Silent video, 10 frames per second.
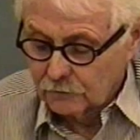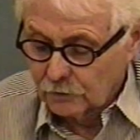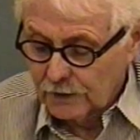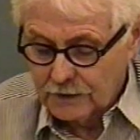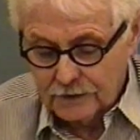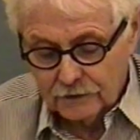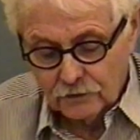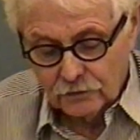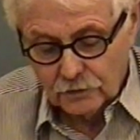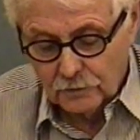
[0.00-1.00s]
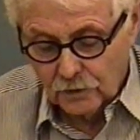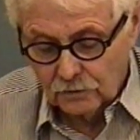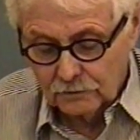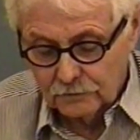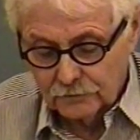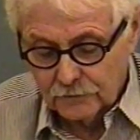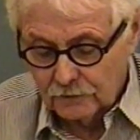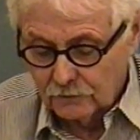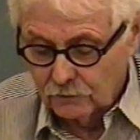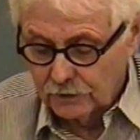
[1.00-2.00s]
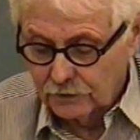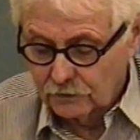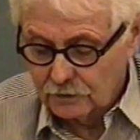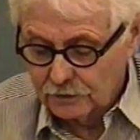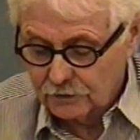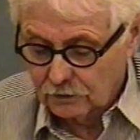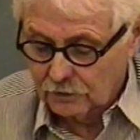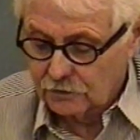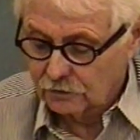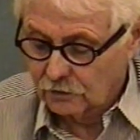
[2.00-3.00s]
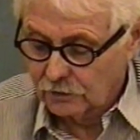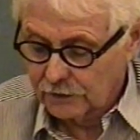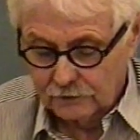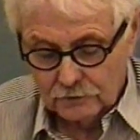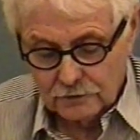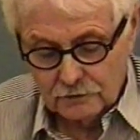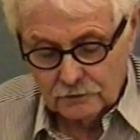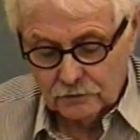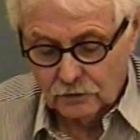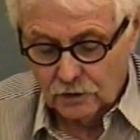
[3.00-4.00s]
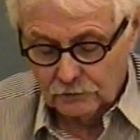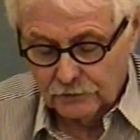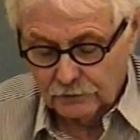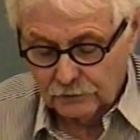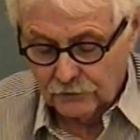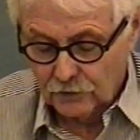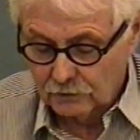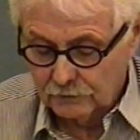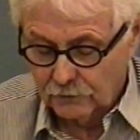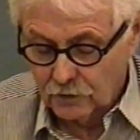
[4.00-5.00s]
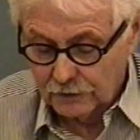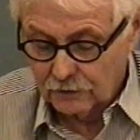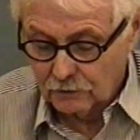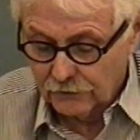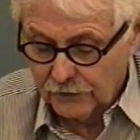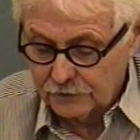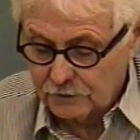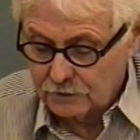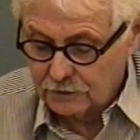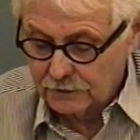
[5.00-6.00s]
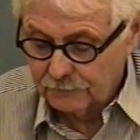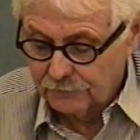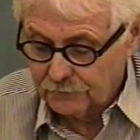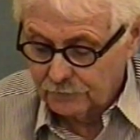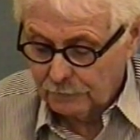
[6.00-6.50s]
and radiated through the boat, we usually started snoring, and it was too long we were falling all fast asleep.